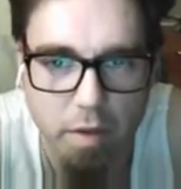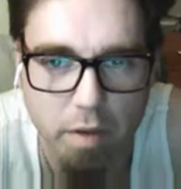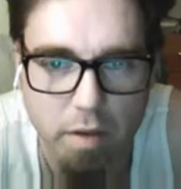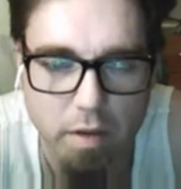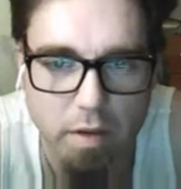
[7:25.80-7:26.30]

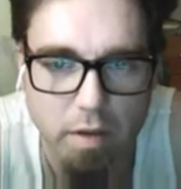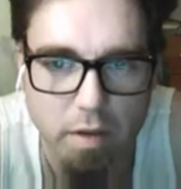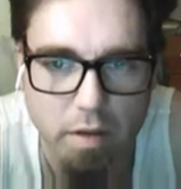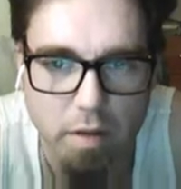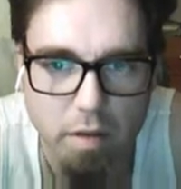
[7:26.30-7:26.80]

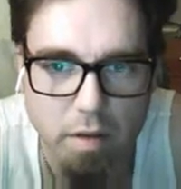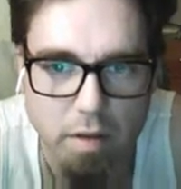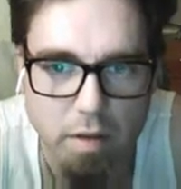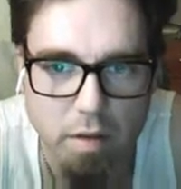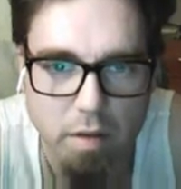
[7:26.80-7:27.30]

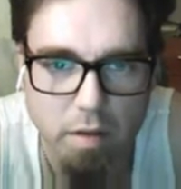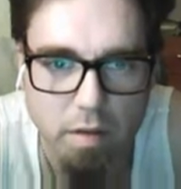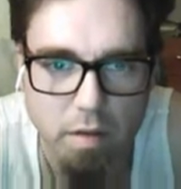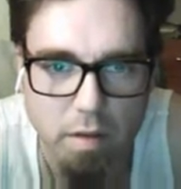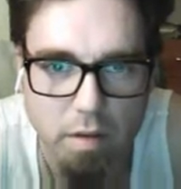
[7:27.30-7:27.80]

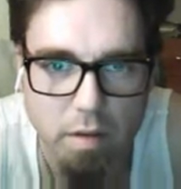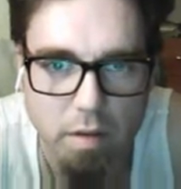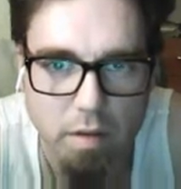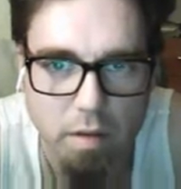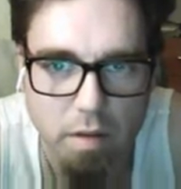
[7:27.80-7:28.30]

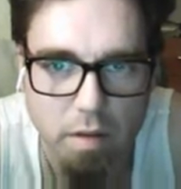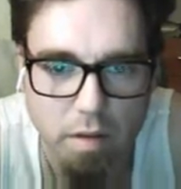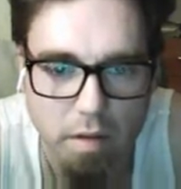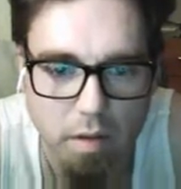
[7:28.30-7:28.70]
(silence)